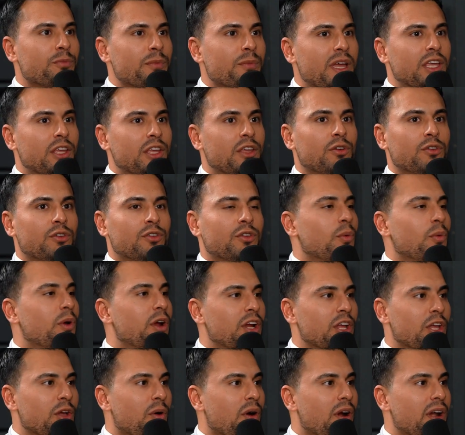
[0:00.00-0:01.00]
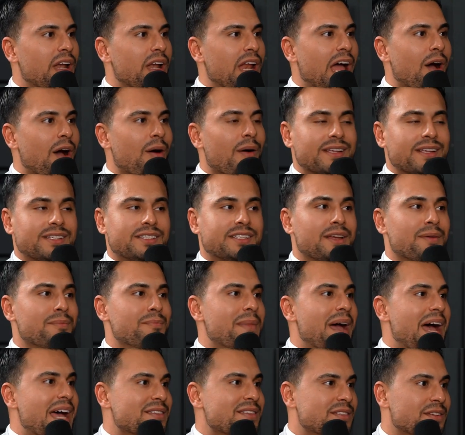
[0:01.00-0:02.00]
met you to where you are now, I see a
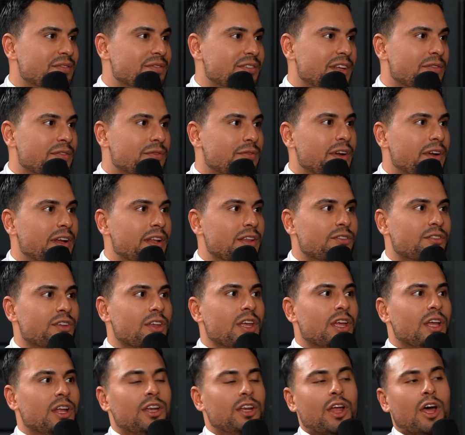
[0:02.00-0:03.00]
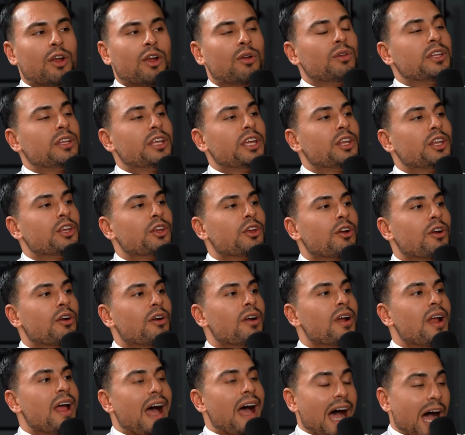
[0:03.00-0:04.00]
massive difference, not only in your
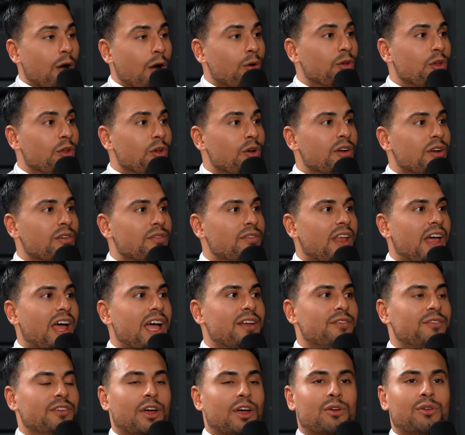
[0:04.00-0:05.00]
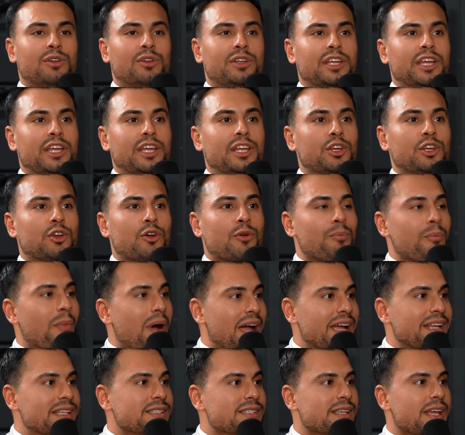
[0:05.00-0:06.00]
outlook of life, not only in your
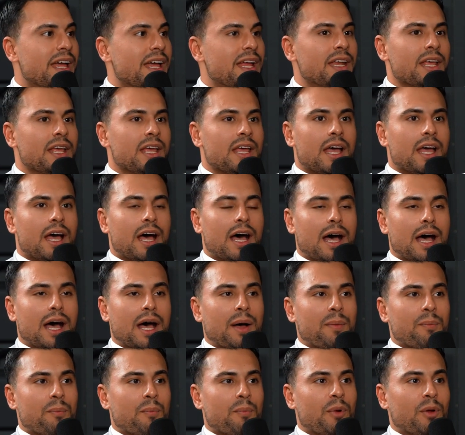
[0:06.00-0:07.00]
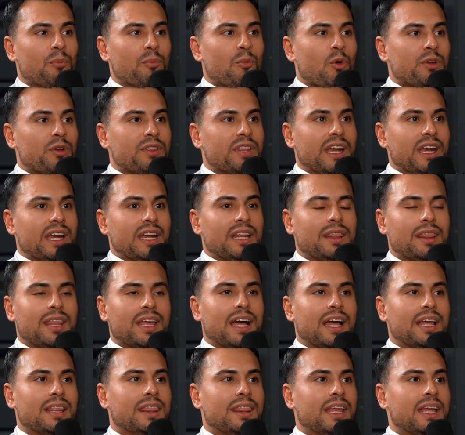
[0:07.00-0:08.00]
mindset, but more than anything,
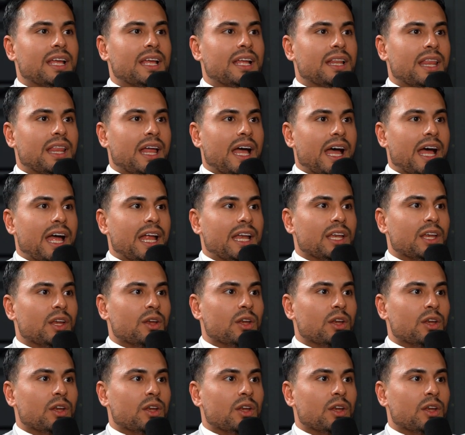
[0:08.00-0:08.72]
I think that